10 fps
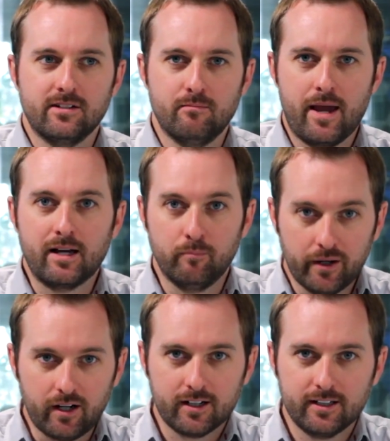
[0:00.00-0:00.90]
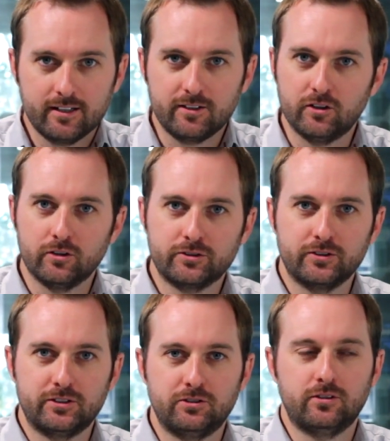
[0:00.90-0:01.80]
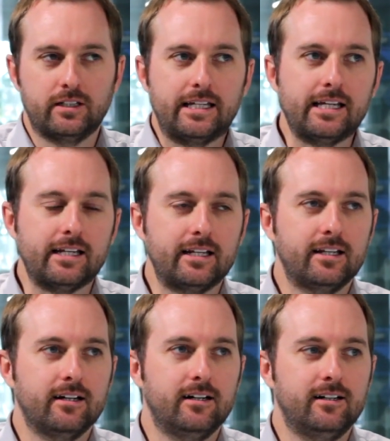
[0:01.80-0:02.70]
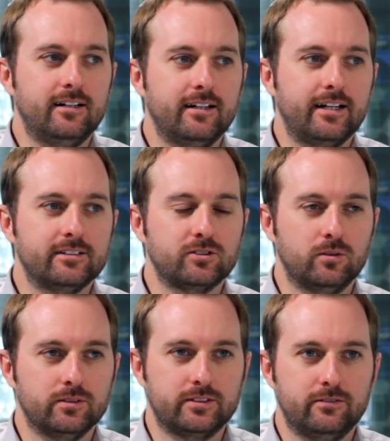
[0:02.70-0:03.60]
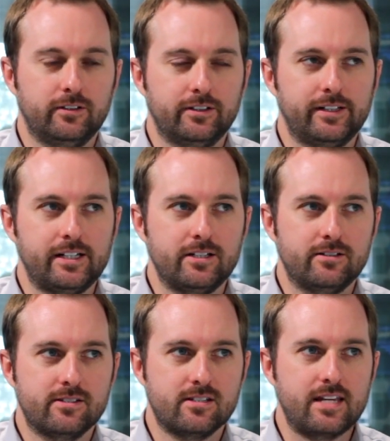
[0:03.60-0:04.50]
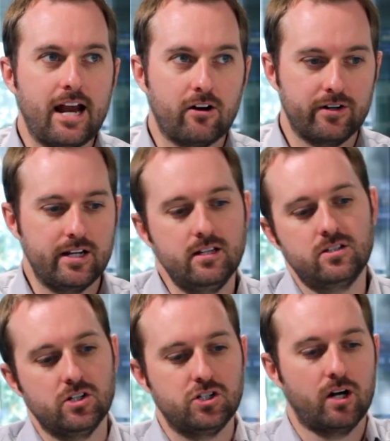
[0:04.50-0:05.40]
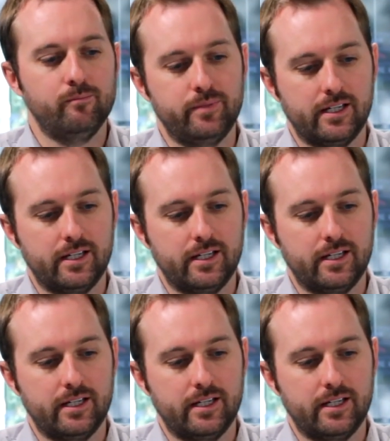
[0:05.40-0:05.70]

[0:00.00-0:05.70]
to make a buck, so that you can eat. And so it was a very scary to jump